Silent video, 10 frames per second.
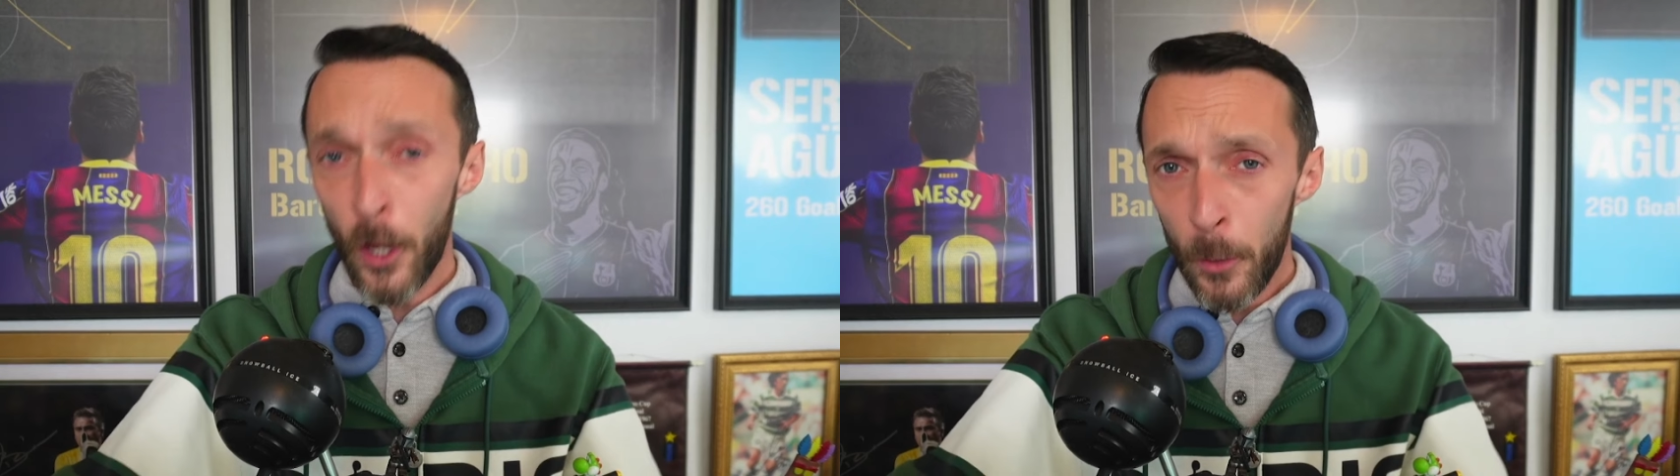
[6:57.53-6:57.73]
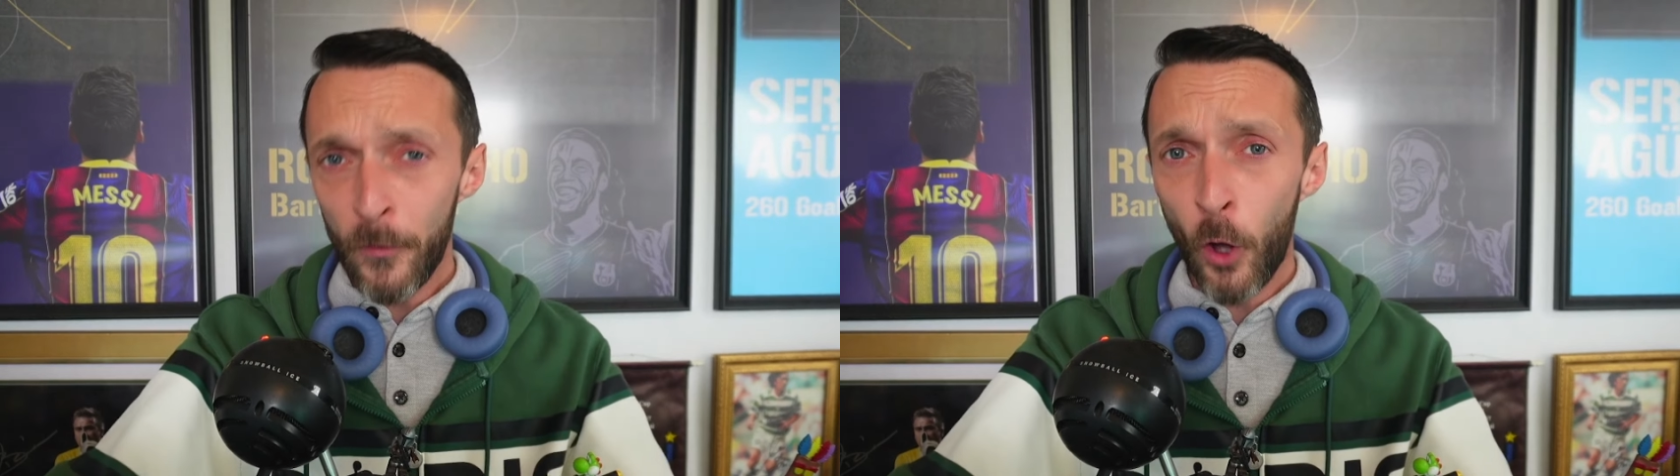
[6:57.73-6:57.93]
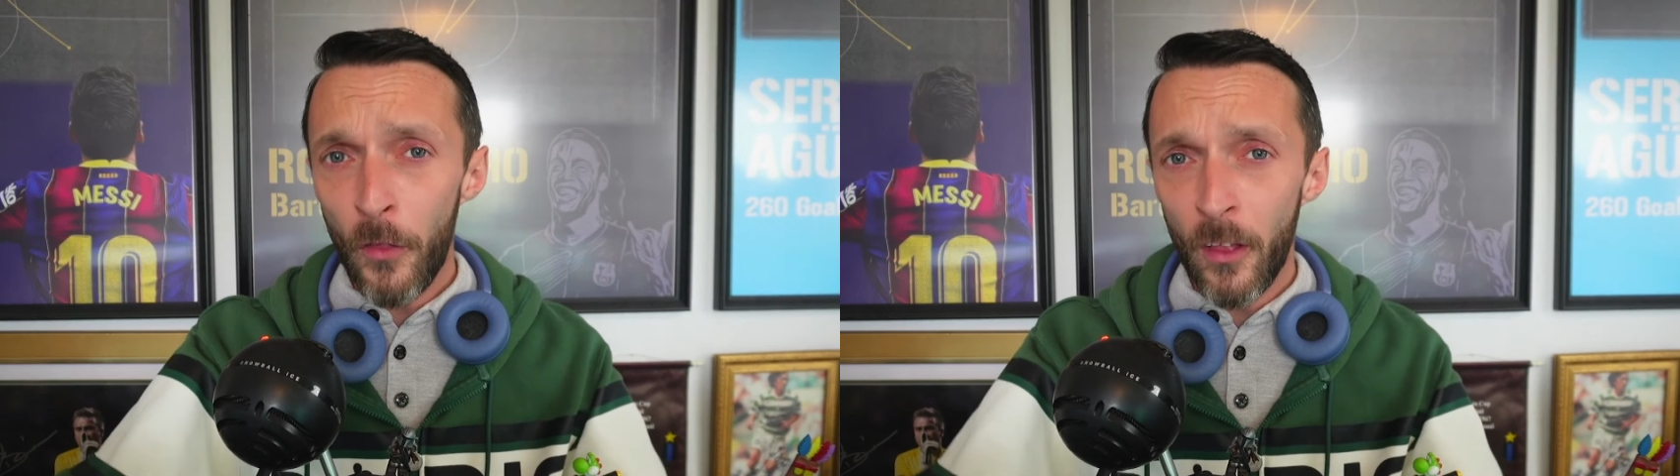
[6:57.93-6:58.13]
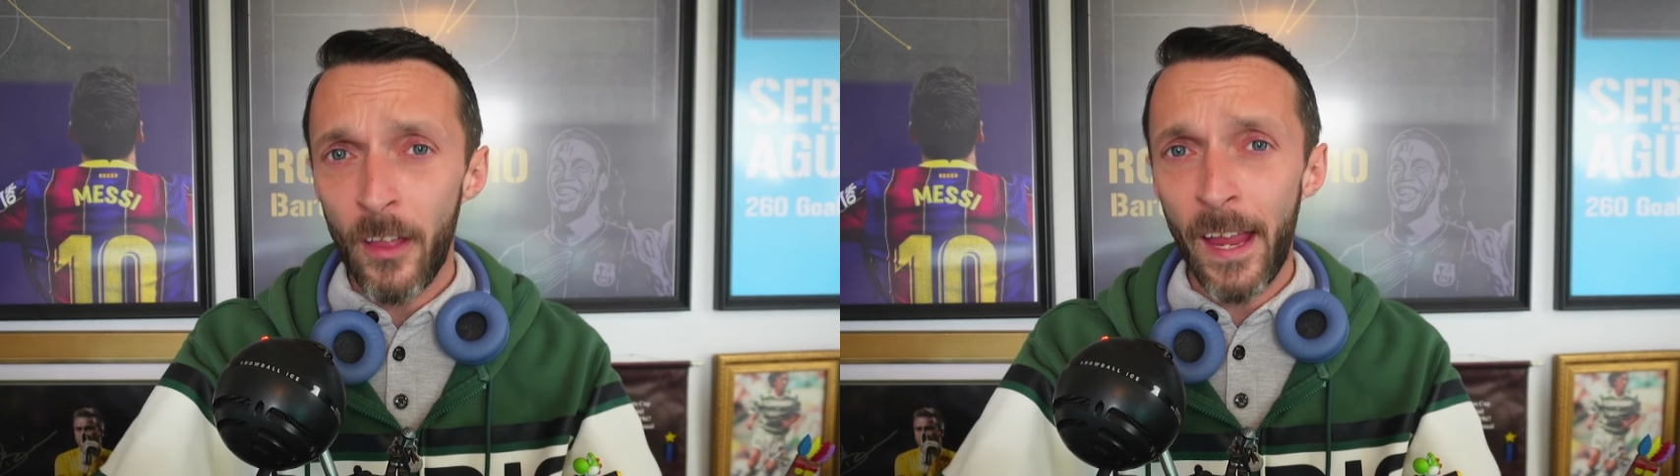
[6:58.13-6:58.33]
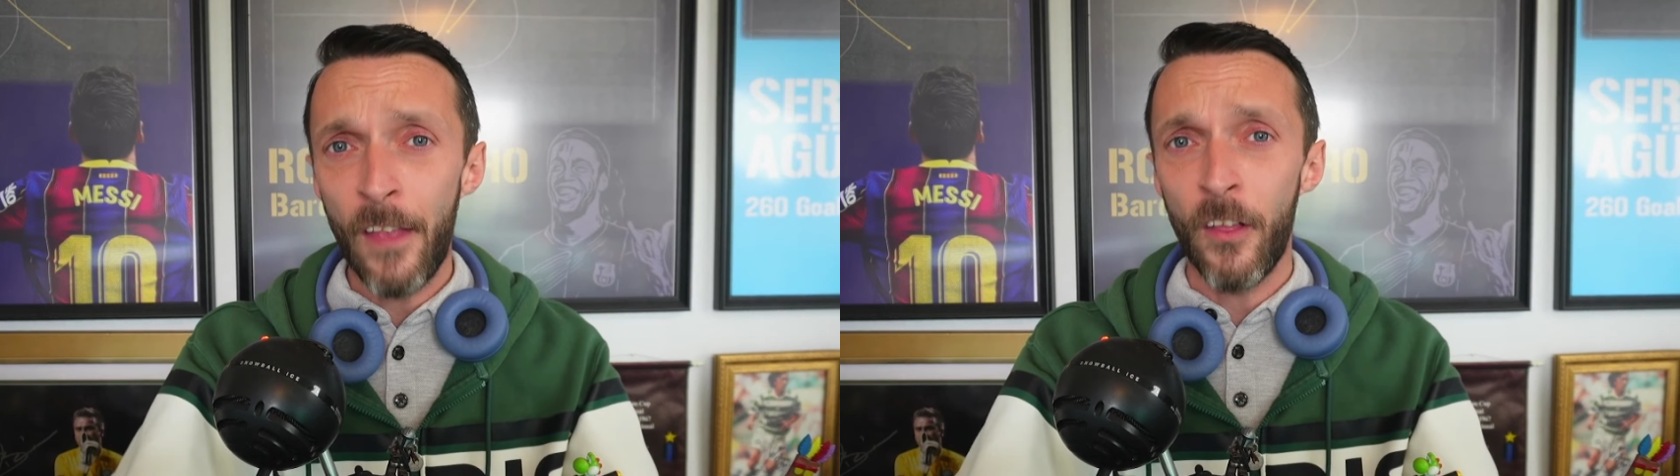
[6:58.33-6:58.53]
Now that we've got the
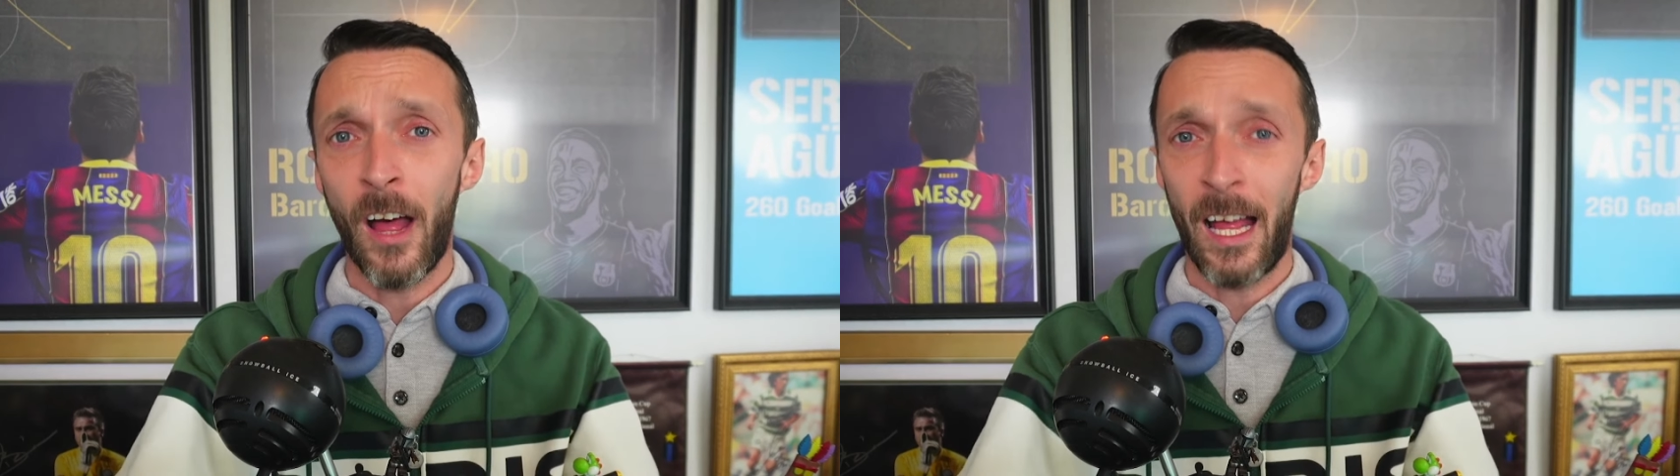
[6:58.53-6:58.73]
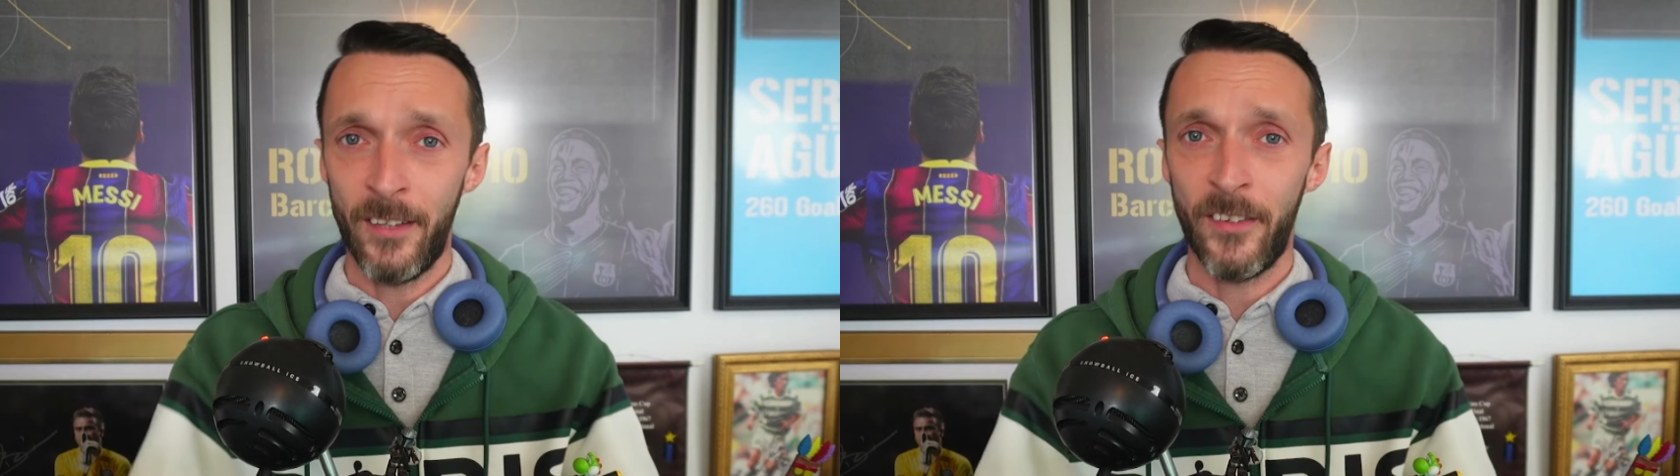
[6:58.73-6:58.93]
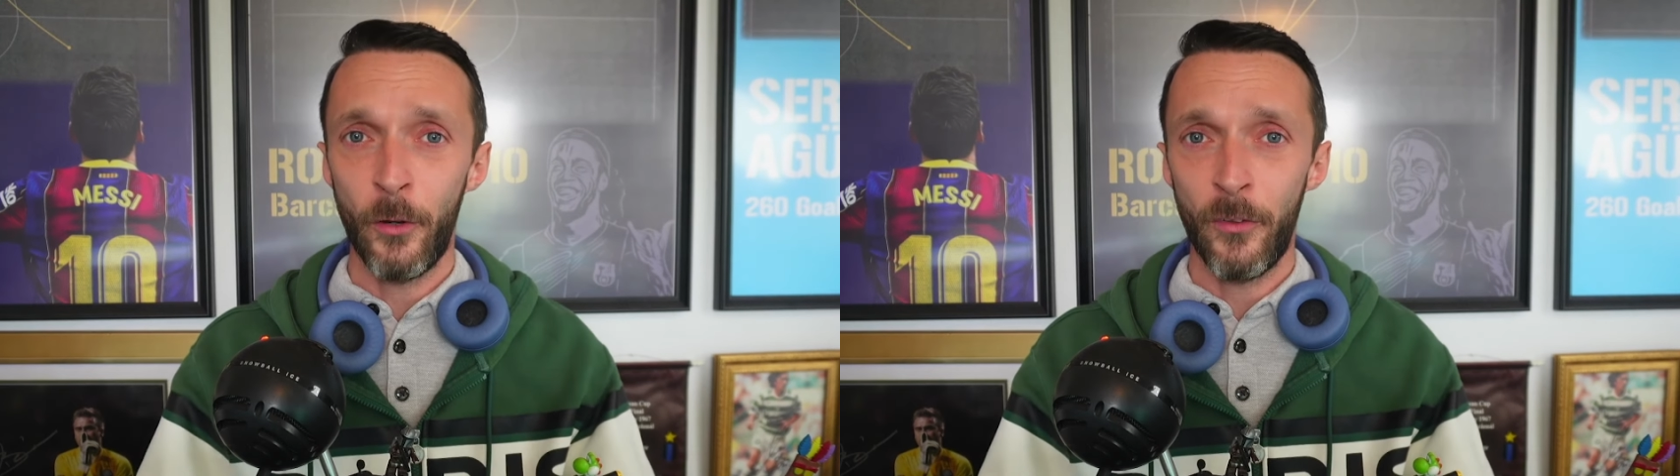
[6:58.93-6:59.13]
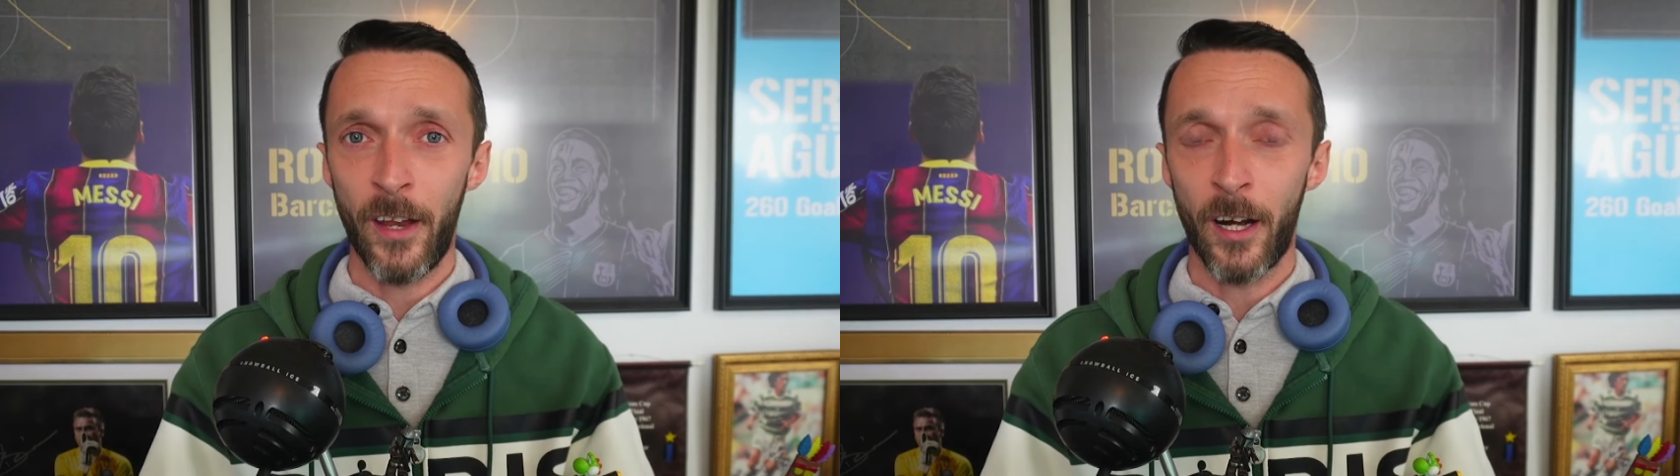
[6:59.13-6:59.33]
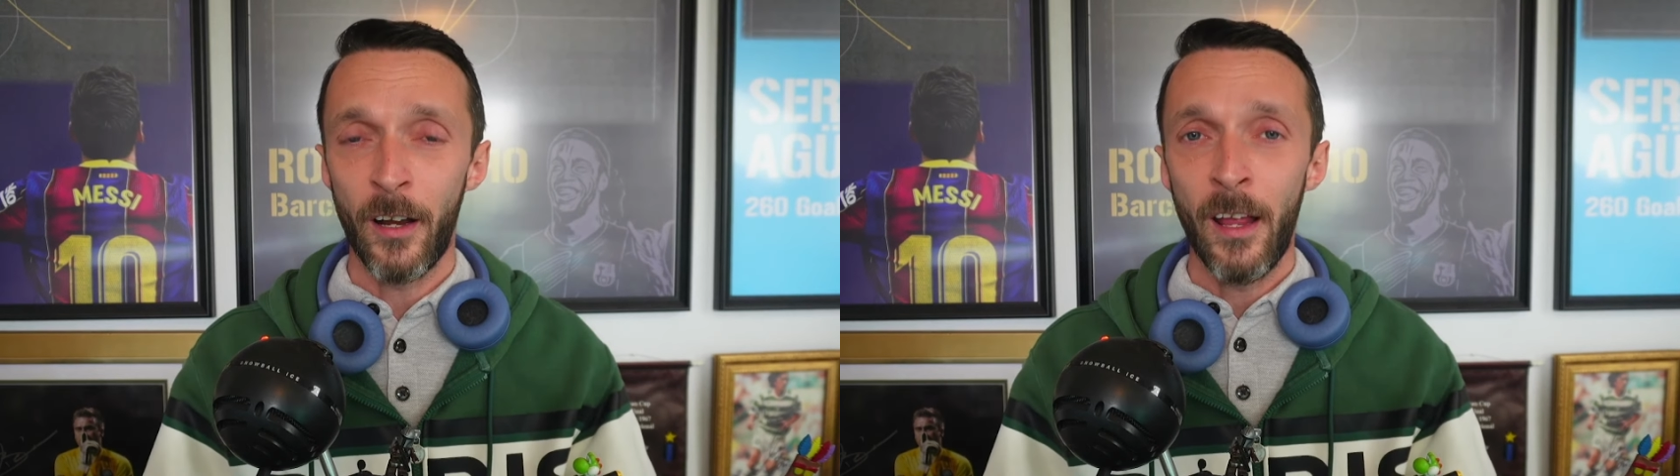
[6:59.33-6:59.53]
lay of the land out
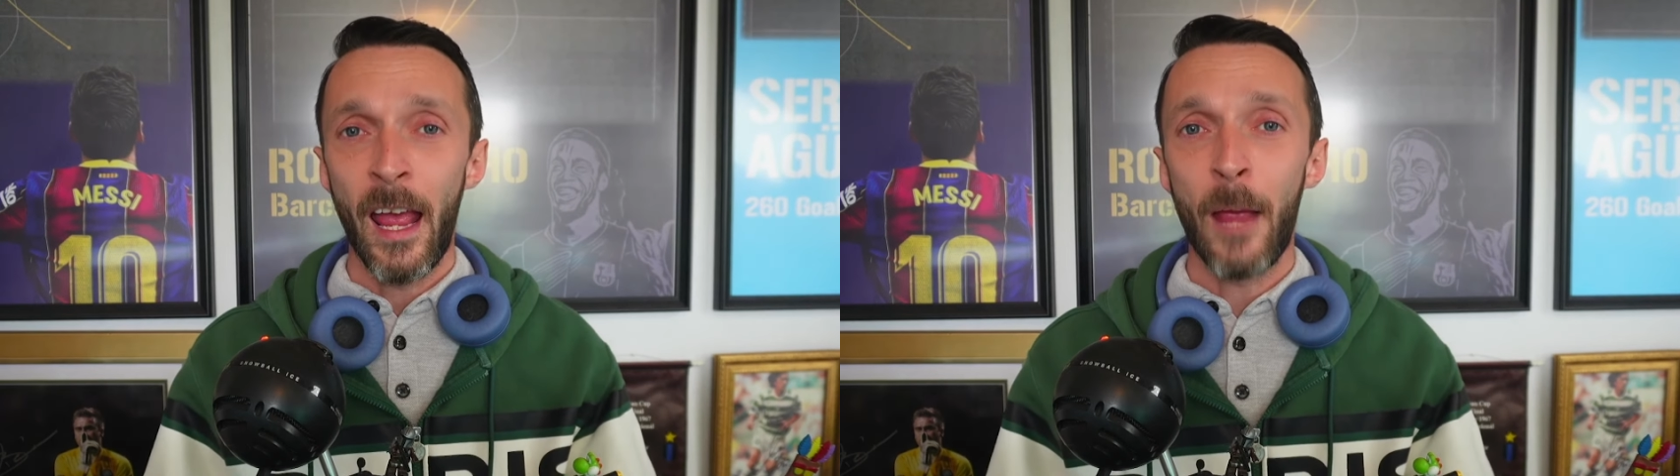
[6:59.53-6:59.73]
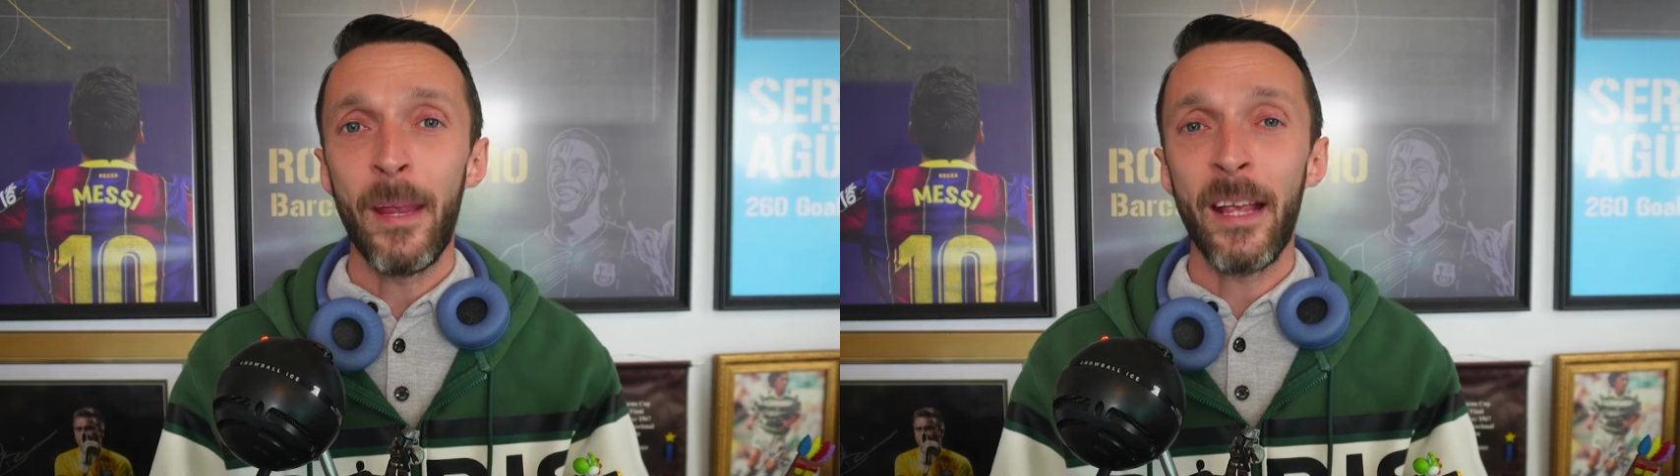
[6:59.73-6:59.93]
there, it